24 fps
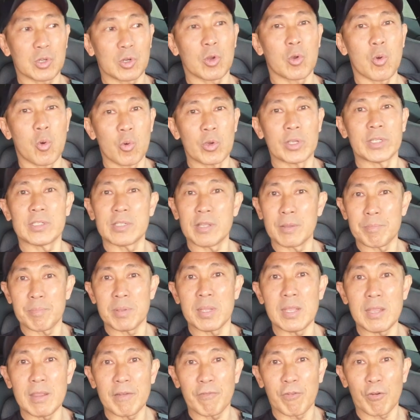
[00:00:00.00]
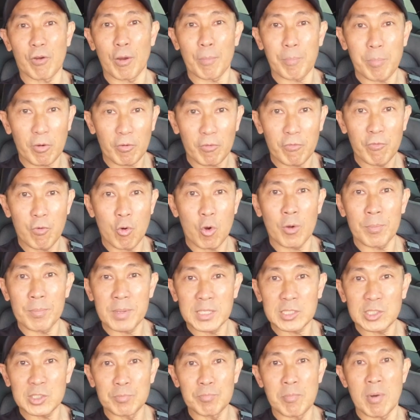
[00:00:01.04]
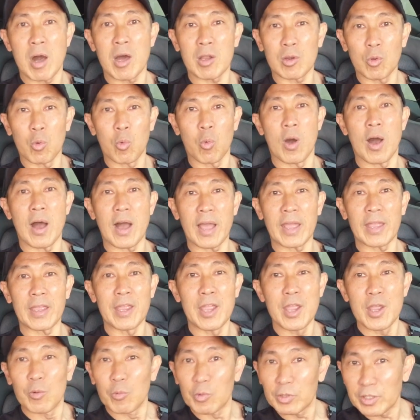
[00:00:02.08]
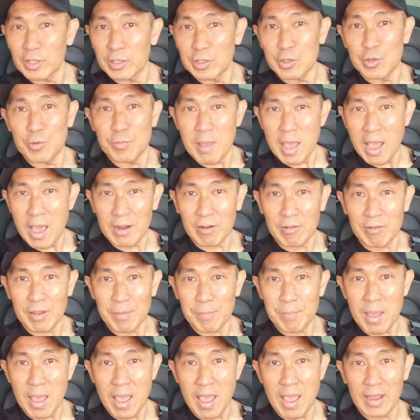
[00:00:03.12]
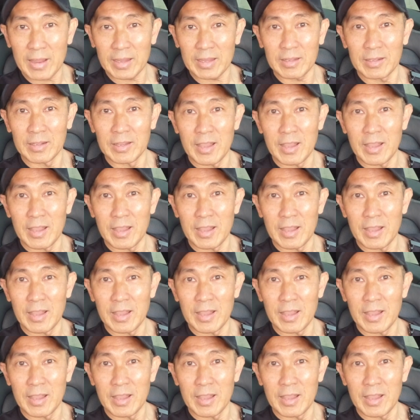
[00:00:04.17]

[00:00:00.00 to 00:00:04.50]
are going to be for a performance Model Y with the new battery pack